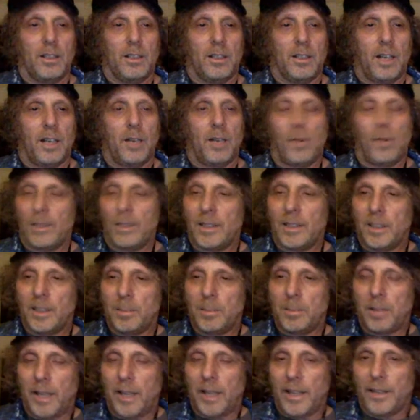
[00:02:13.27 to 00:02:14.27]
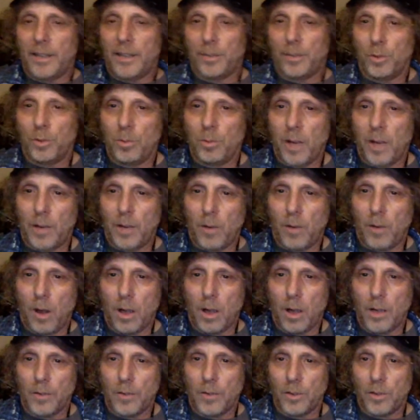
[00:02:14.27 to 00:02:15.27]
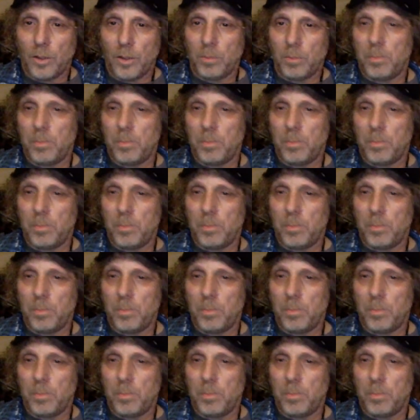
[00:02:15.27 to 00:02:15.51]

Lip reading: was going to play through my rocker verb,